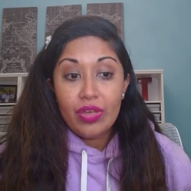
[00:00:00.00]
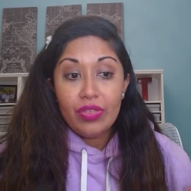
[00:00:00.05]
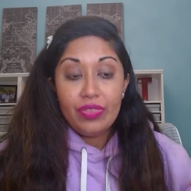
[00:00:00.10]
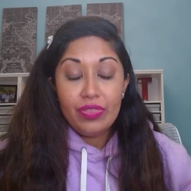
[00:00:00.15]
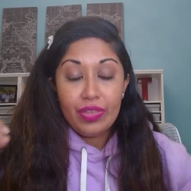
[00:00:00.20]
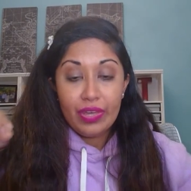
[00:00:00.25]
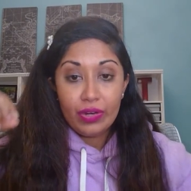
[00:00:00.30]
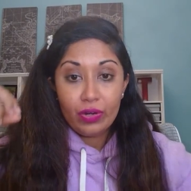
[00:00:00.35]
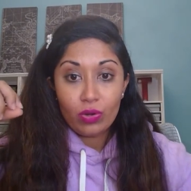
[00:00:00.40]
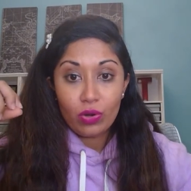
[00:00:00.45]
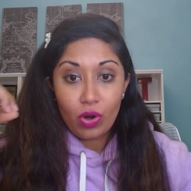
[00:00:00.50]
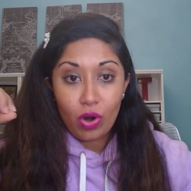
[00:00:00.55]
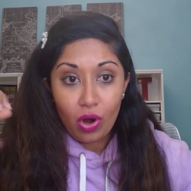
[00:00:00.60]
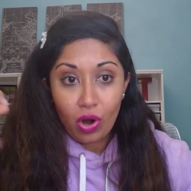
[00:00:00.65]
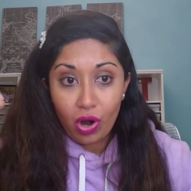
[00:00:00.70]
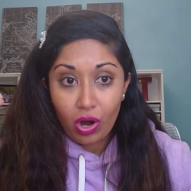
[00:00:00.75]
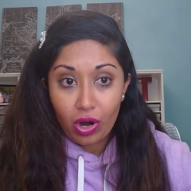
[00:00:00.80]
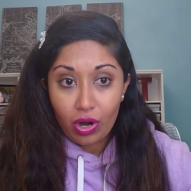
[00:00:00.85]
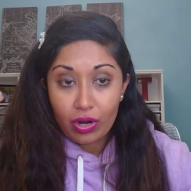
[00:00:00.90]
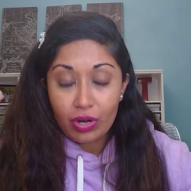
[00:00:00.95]
There
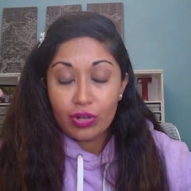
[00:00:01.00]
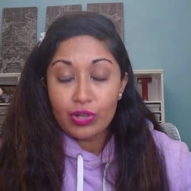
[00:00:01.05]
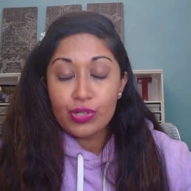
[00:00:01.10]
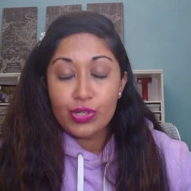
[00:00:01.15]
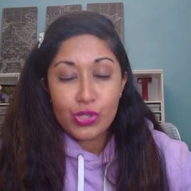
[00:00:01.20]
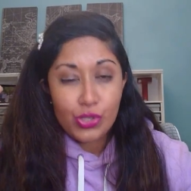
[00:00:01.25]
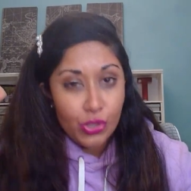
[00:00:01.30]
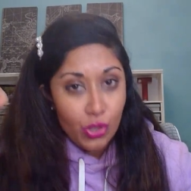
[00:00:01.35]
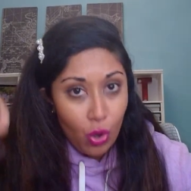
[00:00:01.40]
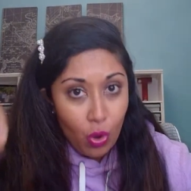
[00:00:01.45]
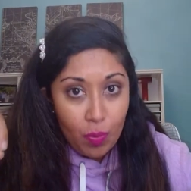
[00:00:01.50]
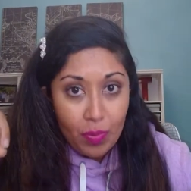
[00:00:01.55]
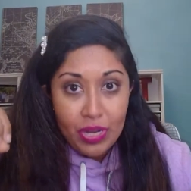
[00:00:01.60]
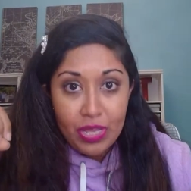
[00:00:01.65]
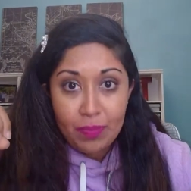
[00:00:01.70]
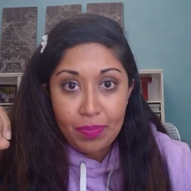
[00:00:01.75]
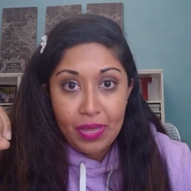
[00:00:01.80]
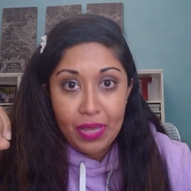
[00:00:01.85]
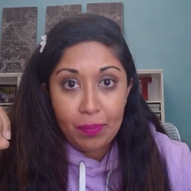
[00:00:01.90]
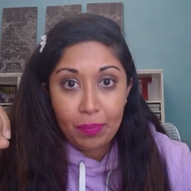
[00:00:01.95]
are so
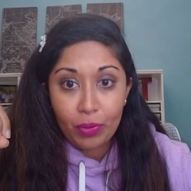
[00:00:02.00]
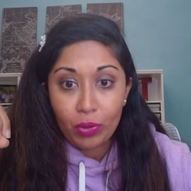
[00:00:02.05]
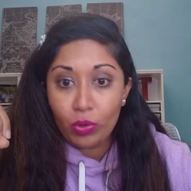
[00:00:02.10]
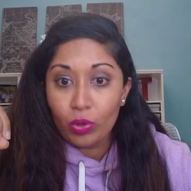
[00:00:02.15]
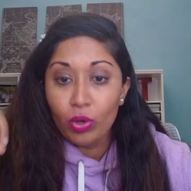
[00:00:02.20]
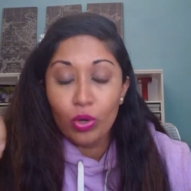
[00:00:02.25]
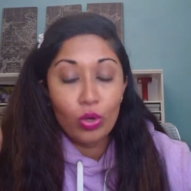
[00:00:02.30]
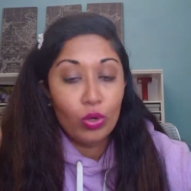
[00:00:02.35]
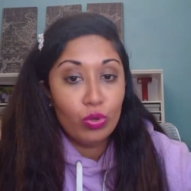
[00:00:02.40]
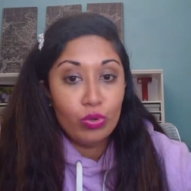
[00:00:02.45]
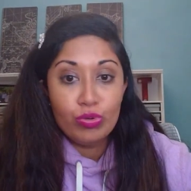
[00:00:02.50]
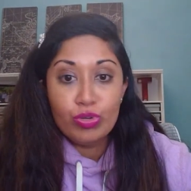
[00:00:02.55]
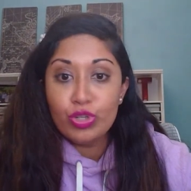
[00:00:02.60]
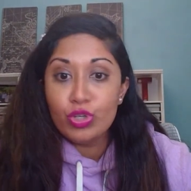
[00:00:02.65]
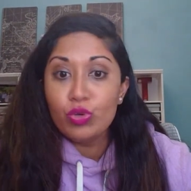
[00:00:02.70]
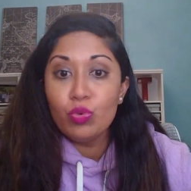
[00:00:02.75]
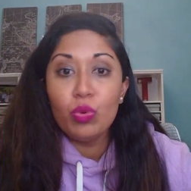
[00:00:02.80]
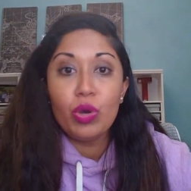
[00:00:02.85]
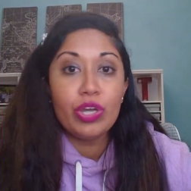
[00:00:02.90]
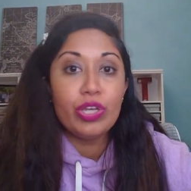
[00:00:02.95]
many people who
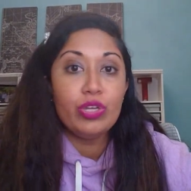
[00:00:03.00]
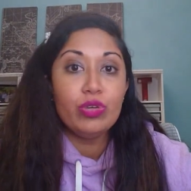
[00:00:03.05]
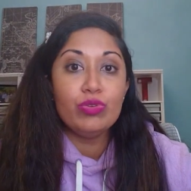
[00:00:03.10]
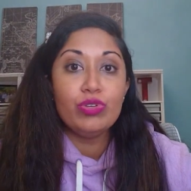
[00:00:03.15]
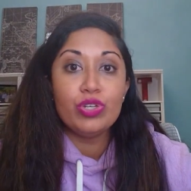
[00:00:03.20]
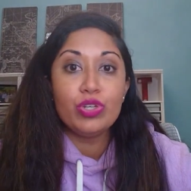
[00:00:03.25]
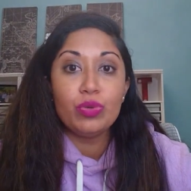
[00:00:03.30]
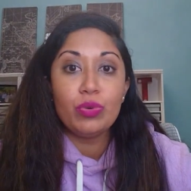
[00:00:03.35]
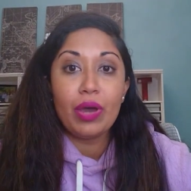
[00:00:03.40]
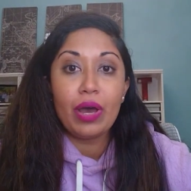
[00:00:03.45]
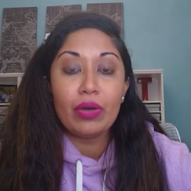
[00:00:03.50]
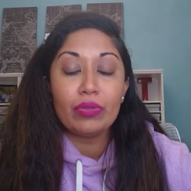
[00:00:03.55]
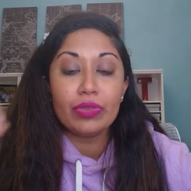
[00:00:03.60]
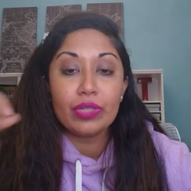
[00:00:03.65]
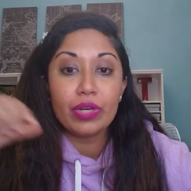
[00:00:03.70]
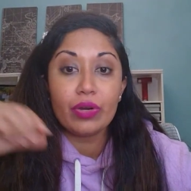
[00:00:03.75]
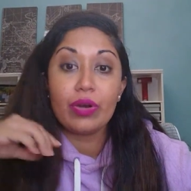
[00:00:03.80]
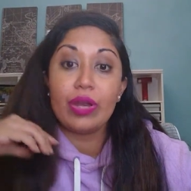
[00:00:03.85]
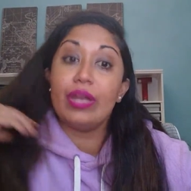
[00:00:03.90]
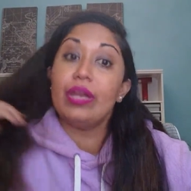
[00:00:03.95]
do what you do out
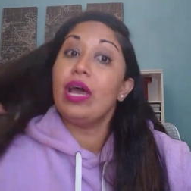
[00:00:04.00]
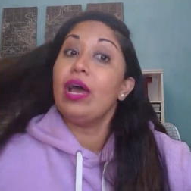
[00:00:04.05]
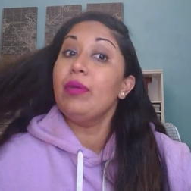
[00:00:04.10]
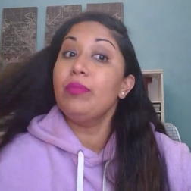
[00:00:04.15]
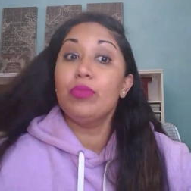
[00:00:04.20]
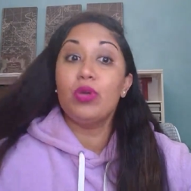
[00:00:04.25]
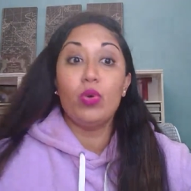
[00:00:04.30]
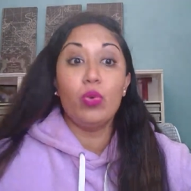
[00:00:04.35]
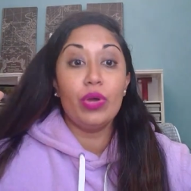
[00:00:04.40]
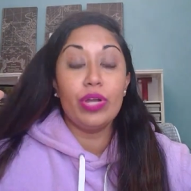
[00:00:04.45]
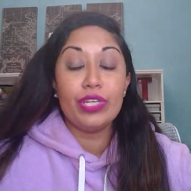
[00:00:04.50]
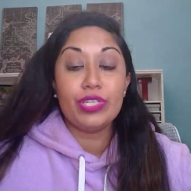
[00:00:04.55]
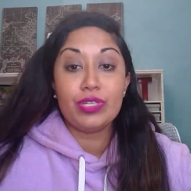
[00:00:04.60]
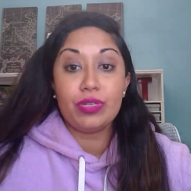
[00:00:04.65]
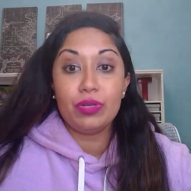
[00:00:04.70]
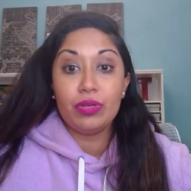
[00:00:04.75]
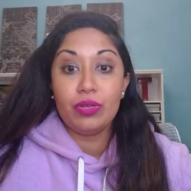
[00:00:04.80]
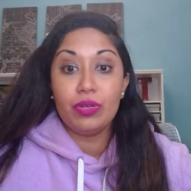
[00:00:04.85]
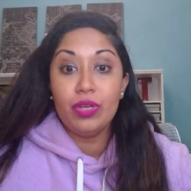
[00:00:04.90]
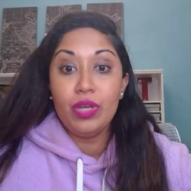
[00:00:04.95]
there and I'm going
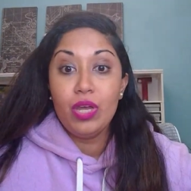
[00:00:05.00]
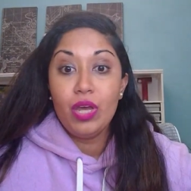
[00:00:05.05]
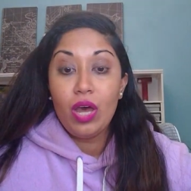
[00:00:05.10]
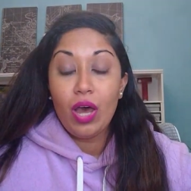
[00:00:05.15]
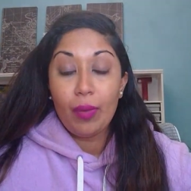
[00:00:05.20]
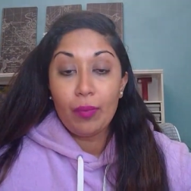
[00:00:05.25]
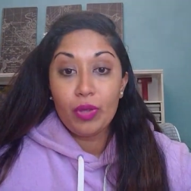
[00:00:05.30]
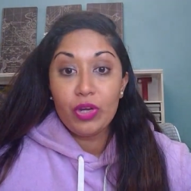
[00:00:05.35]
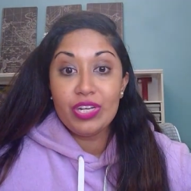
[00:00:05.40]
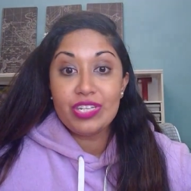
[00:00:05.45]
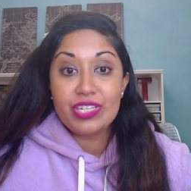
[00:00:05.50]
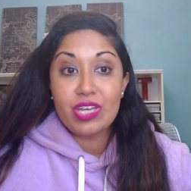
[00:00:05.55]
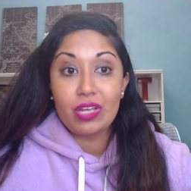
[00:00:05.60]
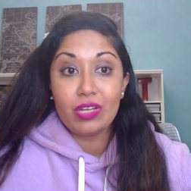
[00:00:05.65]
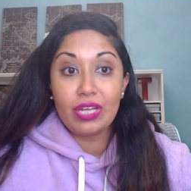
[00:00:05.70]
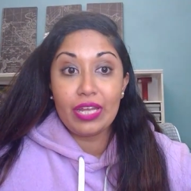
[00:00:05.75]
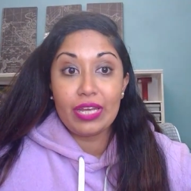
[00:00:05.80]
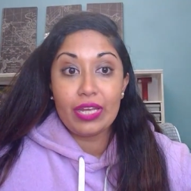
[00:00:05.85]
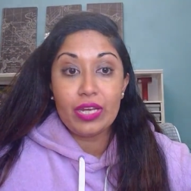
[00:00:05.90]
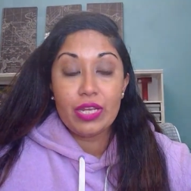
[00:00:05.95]
to I'm going to tell
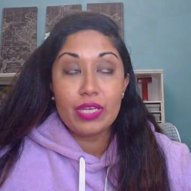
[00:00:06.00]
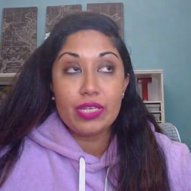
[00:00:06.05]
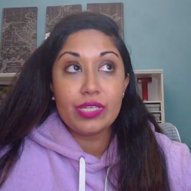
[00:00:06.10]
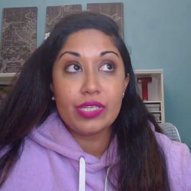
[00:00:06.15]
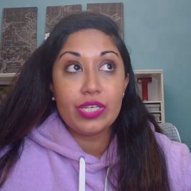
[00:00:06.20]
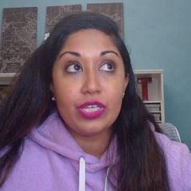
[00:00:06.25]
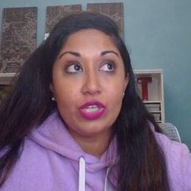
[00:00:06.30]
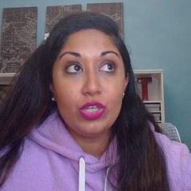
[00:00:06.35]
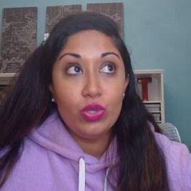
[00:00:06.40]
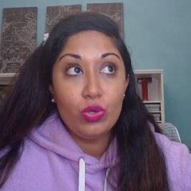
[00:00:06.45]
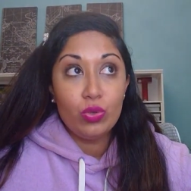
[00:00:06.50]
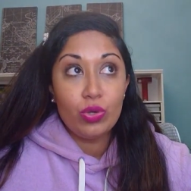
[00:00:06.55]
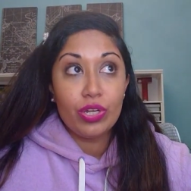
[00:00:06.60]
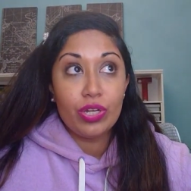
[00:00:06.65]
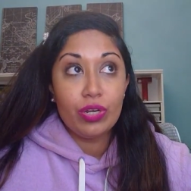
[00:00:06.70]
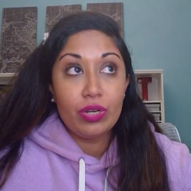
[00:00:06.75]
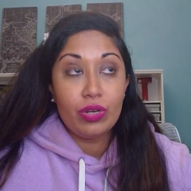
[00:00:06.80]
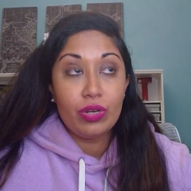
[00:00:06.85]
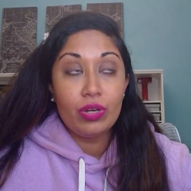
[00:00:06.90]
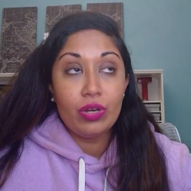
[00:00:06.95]
it like it is. You
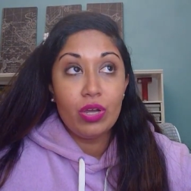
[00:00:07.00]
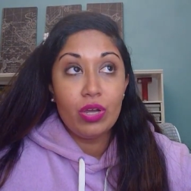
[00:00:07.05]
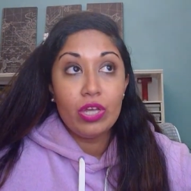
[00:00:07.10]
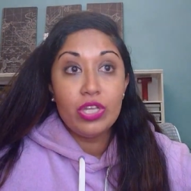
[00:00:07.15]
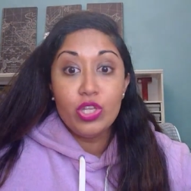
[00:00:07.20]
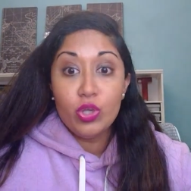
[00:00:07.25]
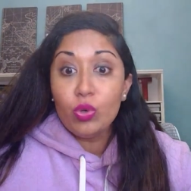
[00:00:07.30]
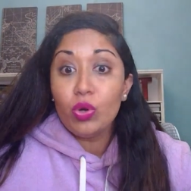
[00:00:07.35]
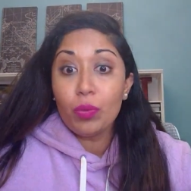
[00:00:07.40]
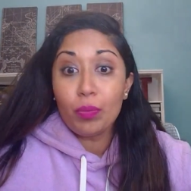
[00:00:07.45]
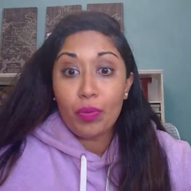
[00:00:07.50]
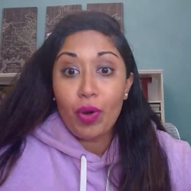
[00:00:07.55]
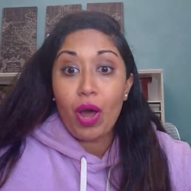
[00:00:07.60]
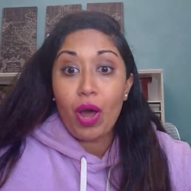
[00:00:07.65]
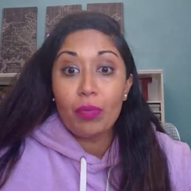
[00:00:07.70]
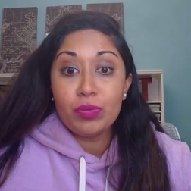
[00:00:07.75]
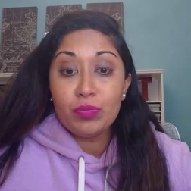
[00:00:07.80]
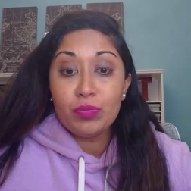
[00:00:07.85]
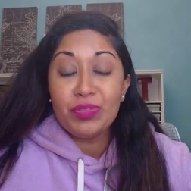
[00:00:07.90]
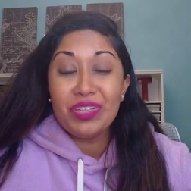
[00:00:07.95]
can you are
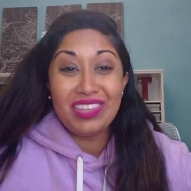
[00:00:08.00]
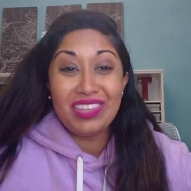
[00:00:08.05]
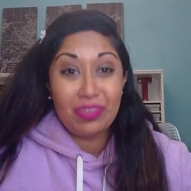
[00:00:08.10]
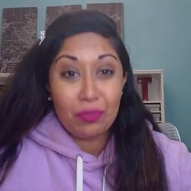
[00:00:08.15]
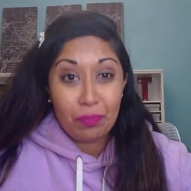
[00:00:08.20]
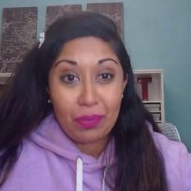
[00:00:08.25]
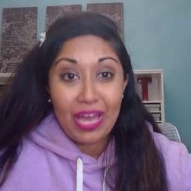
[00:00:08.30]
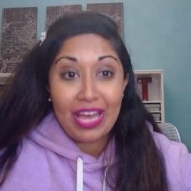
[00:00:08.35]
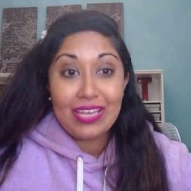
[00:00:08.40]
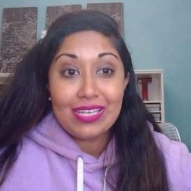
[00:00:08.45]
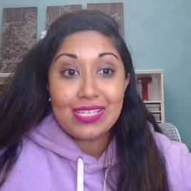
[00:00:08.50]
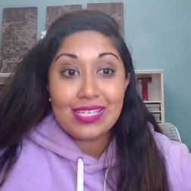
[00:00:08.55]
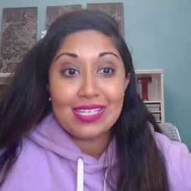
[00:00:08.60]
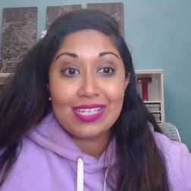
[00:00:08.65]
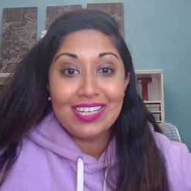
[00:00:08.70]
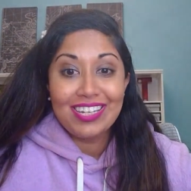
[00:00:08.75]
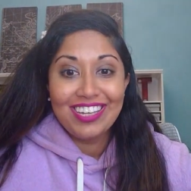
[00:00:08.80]
probably the best.